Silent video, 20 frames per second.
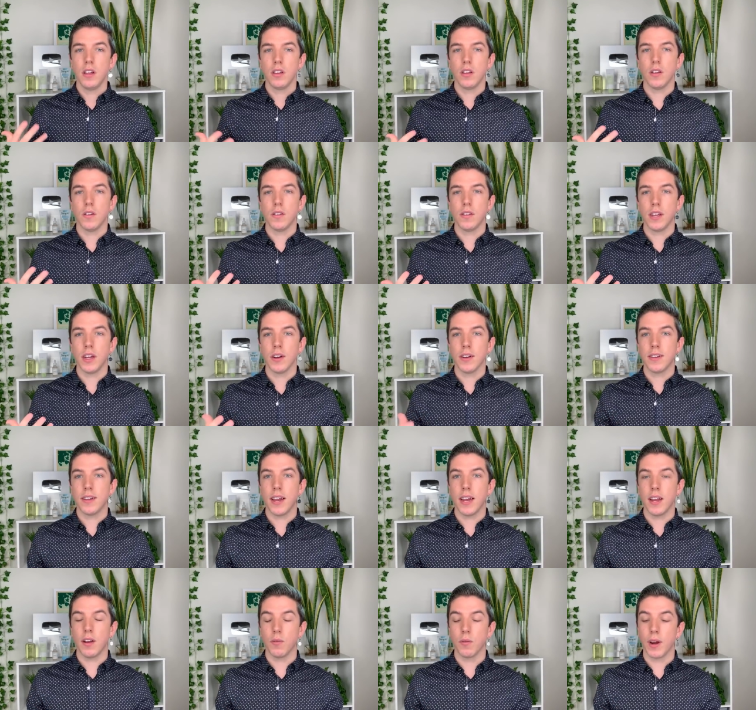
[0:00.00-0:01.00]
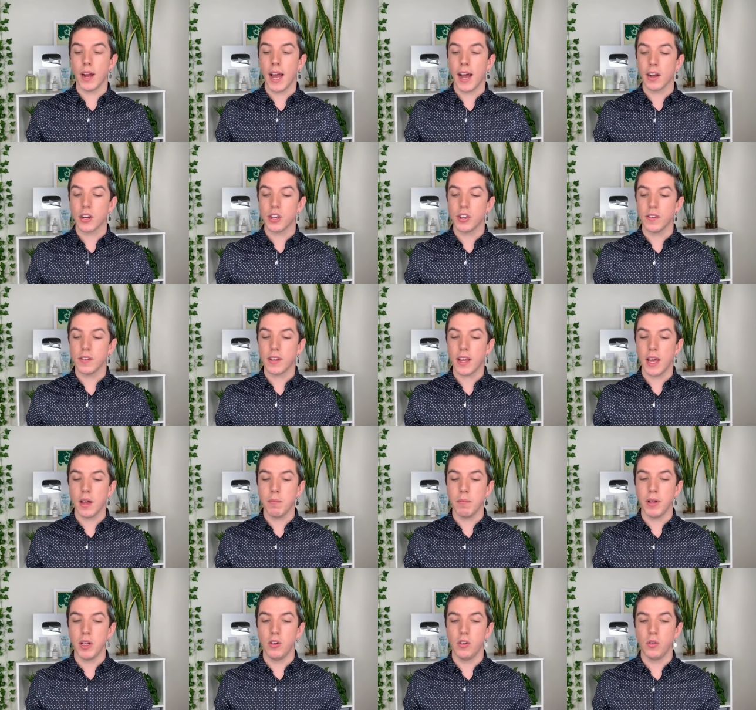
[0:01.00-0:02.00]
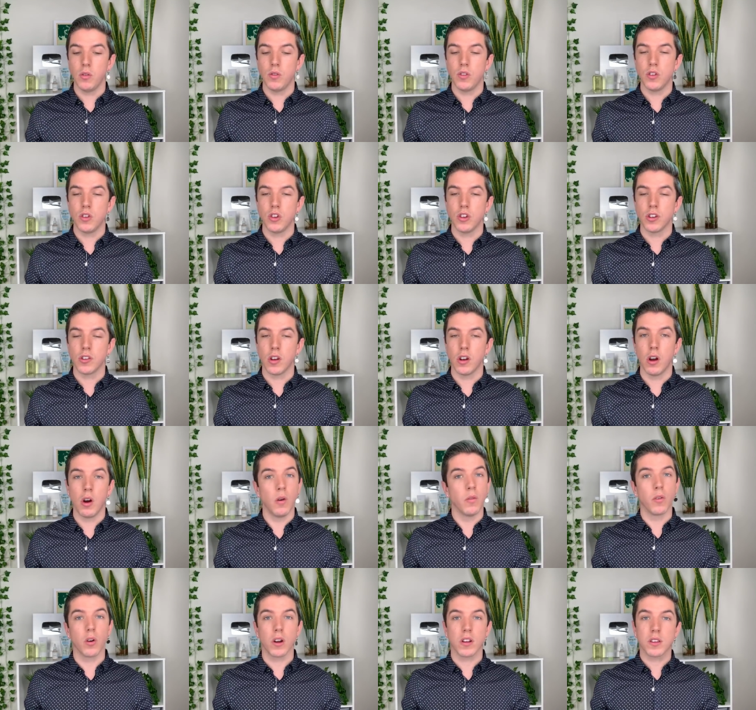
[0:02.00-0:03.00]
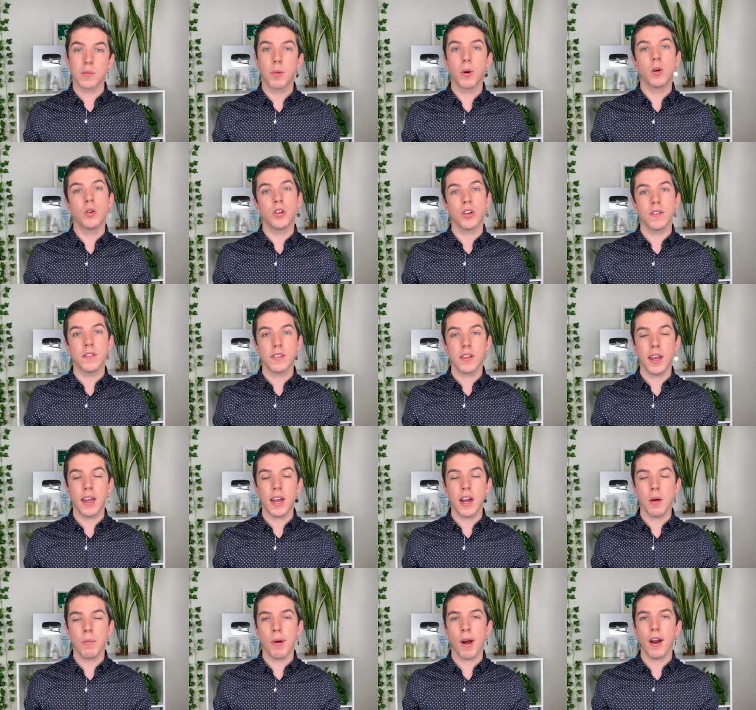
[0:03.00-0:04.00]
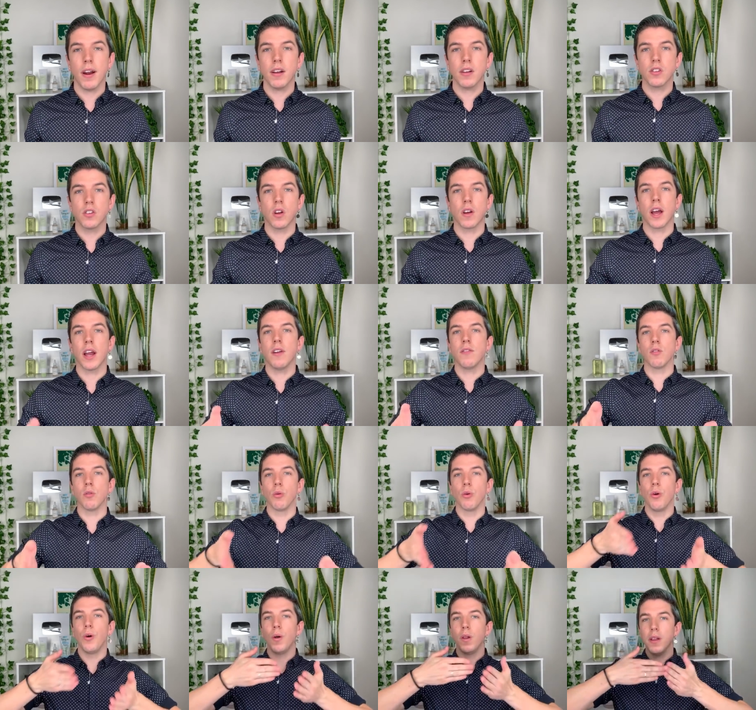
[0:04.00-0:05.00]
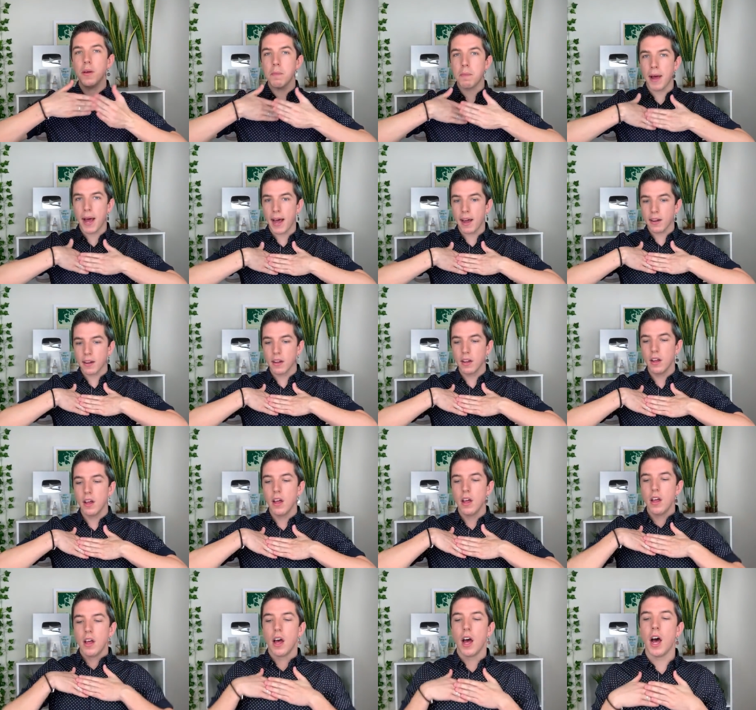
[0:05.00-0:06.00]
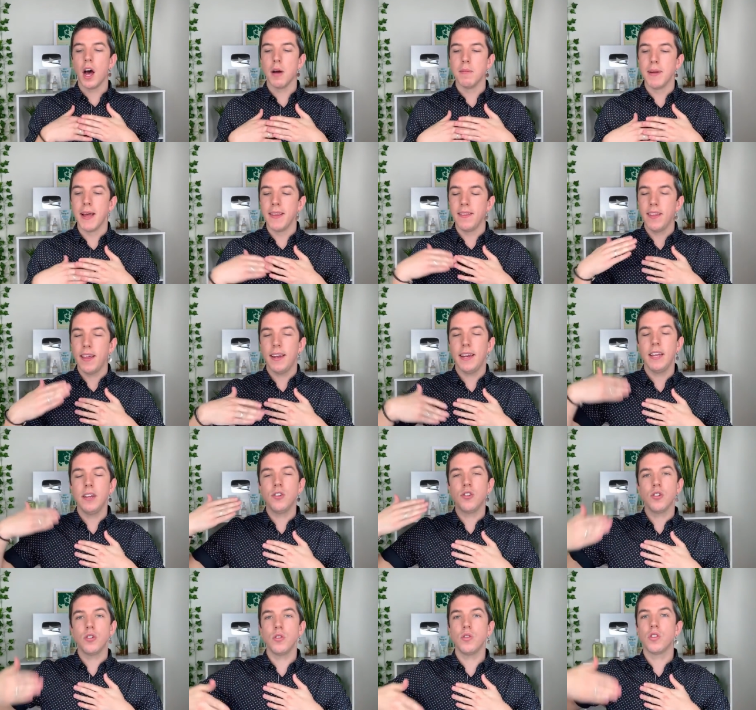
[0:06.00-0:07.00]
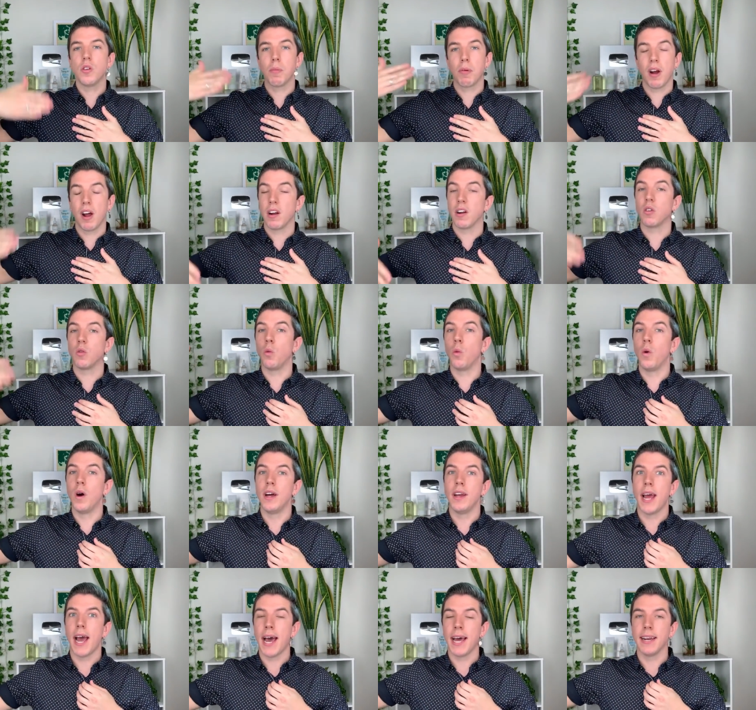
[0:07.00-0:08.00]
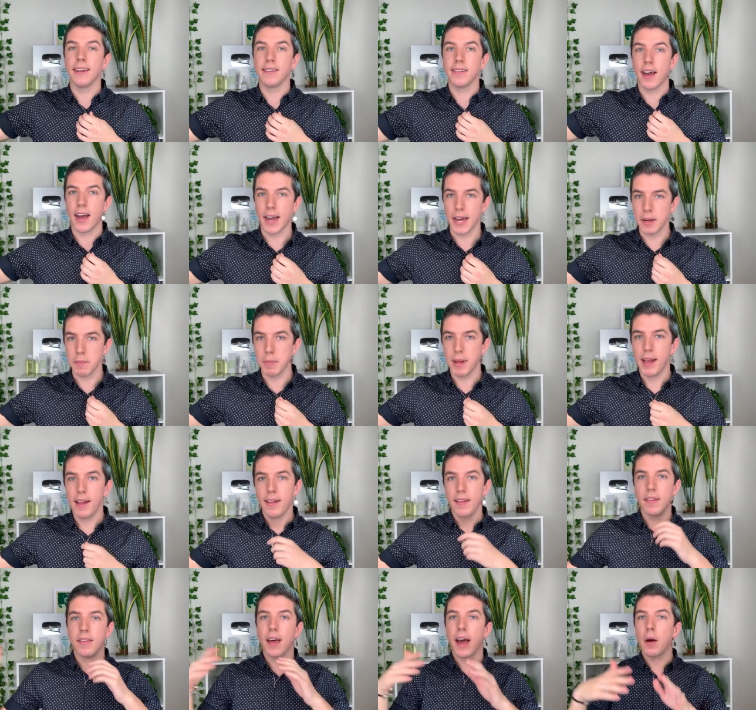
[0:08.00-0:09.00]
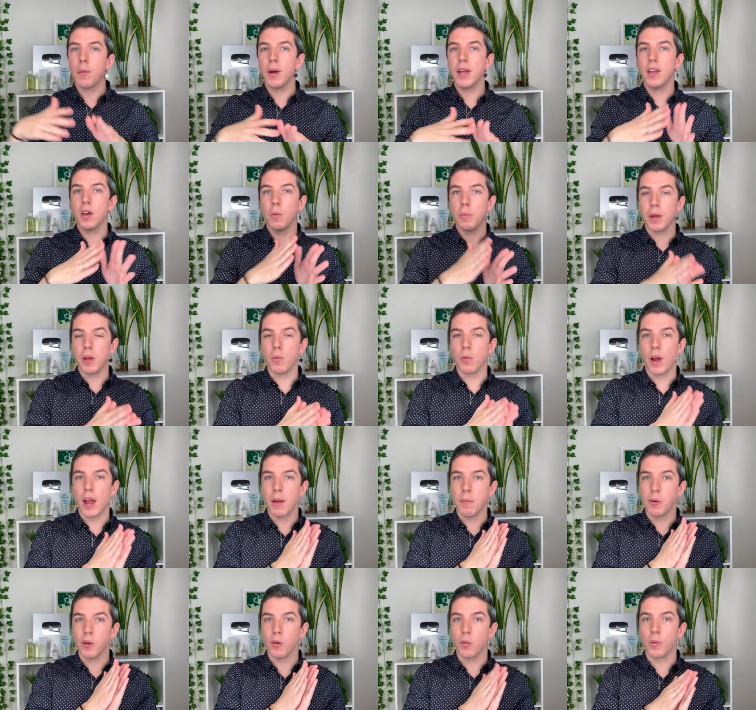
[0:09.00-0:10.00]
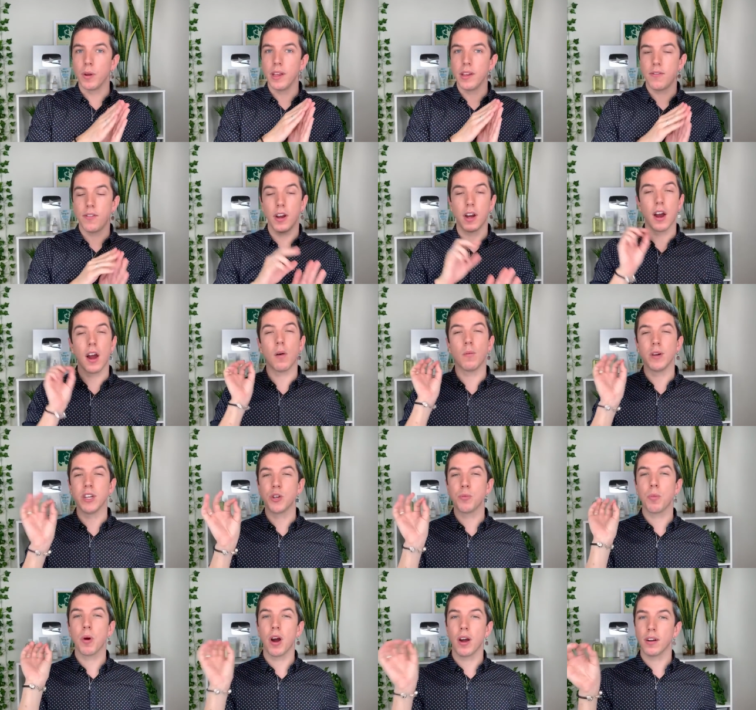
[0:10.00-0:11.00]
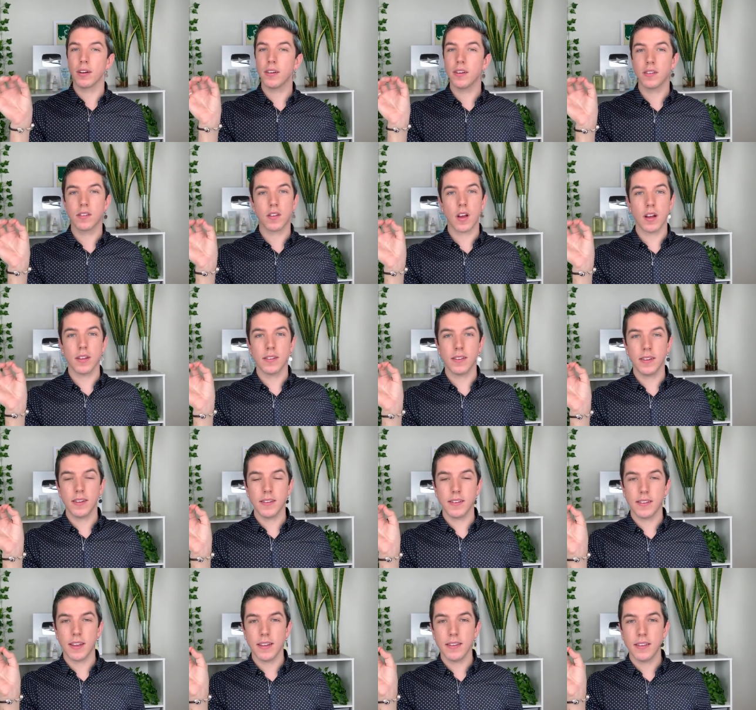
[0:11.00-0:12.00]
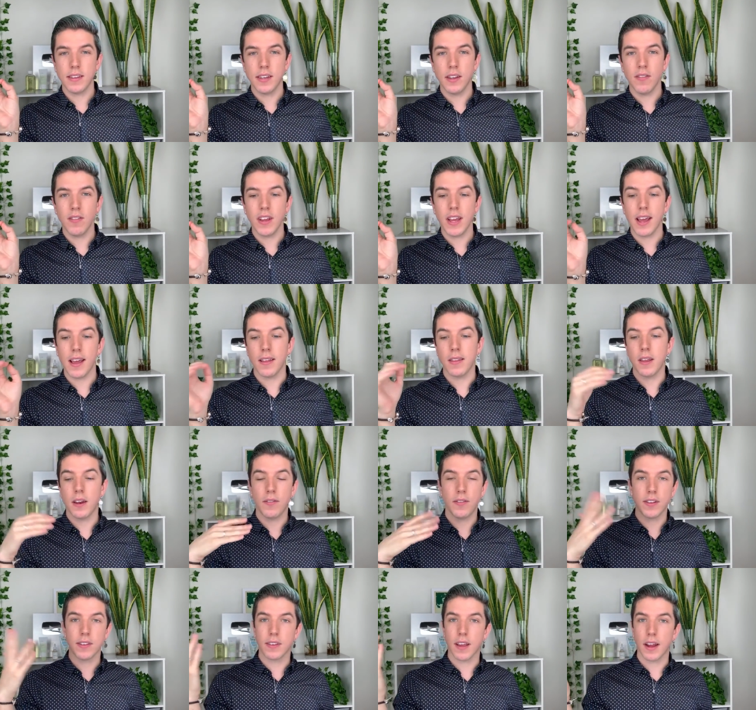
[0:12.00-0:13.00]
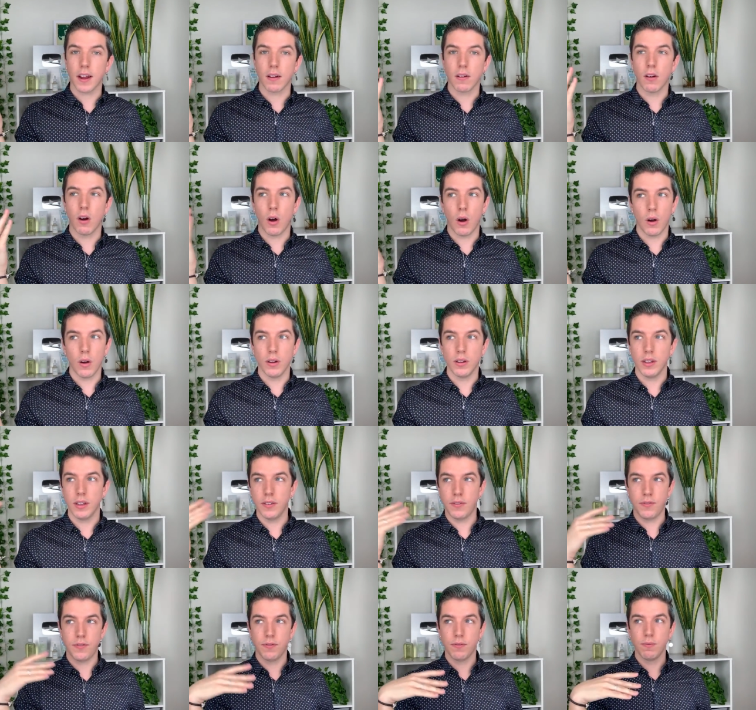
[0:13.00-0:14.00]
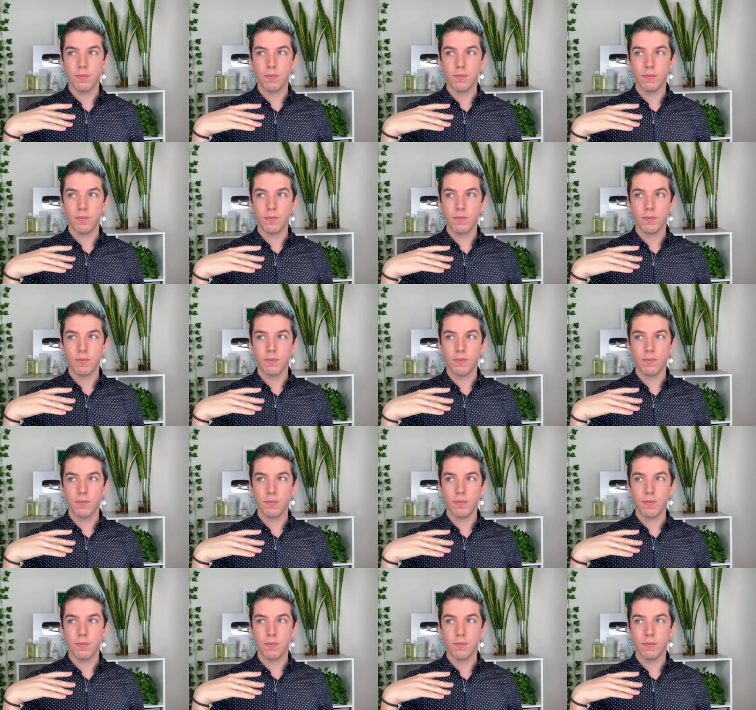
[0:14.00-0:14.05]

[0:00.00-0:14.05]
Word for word: those irritating reactions can be due to just an overexposure of skincare products. So kind of roll it back um, and then introduce a product one at a time. That way you'll be able to really figure out which product is causing this sensitivity. And then if it's like all, if